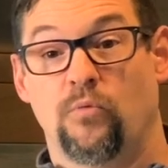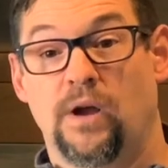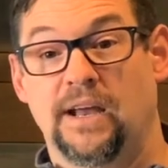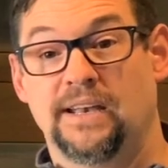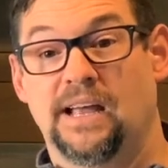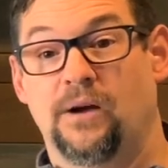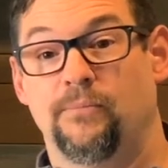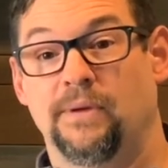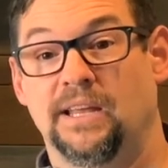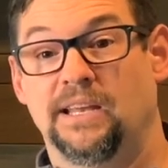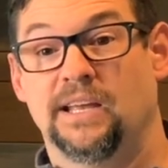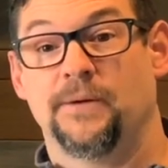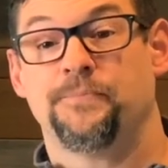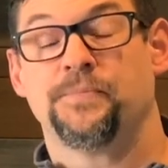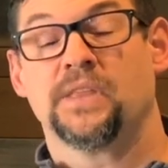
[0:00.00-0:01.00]
Right Now
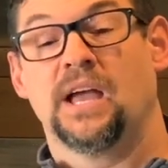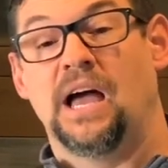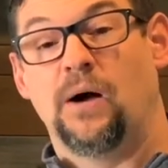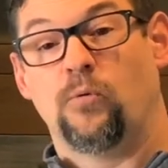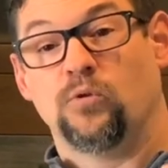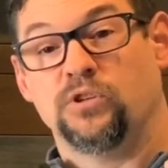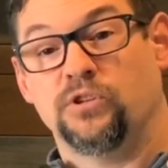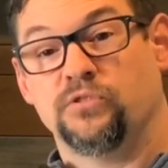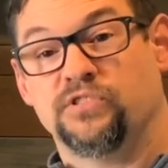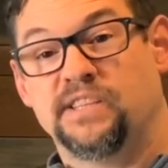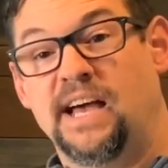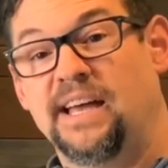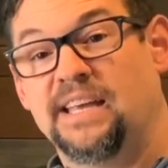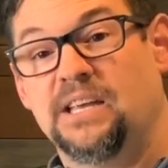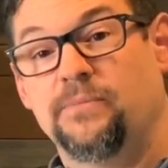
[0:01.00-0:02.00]
Media. I will use
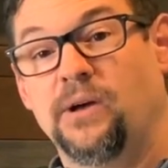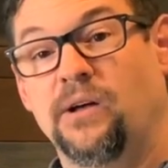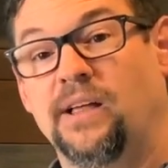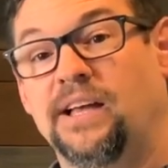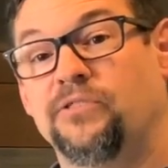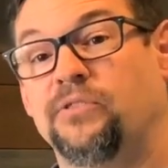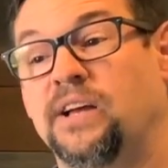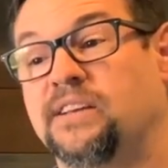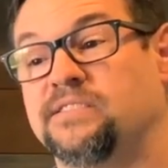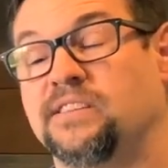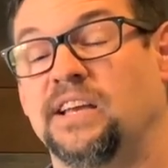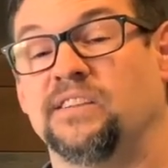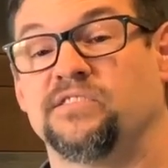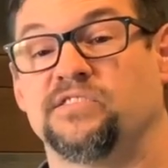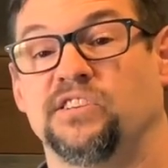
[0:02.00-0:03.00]
that email address
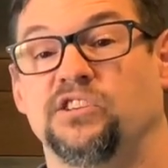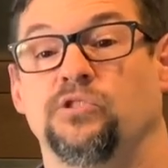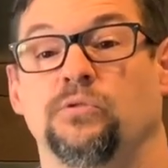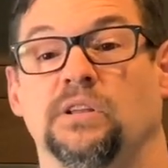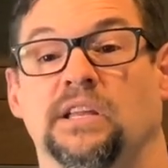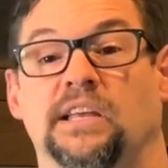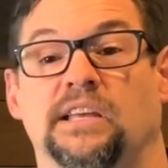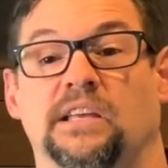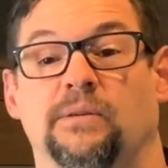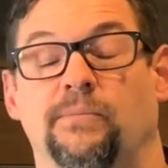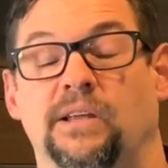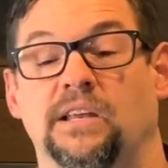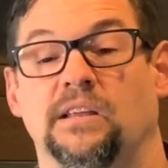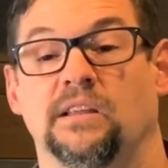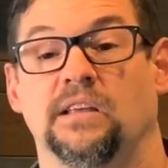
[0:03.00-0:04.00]
and send you a link
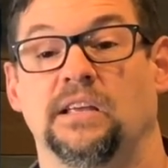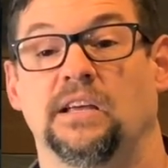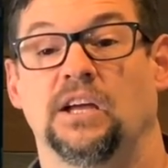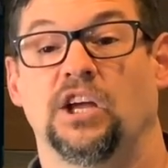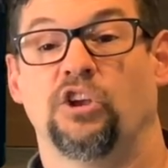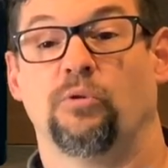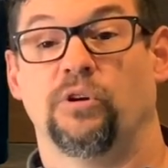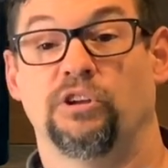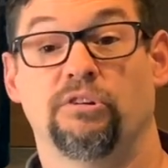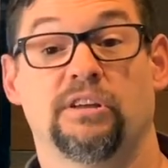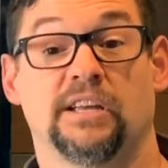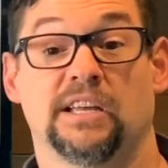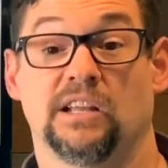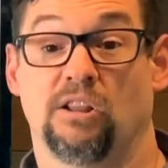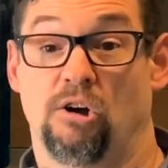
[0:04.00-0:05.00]
immediately to where you
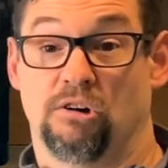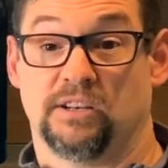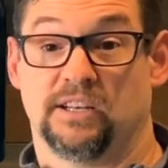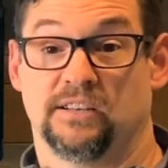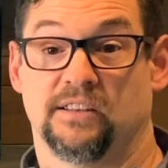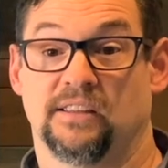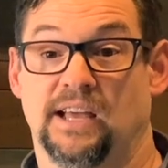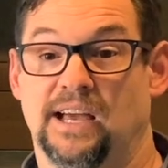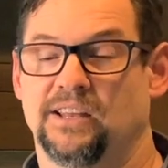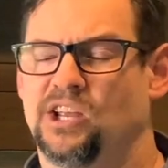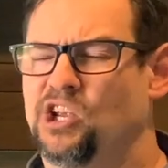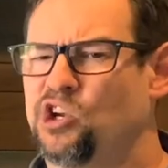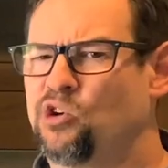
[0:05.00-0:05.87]
can get logged into that.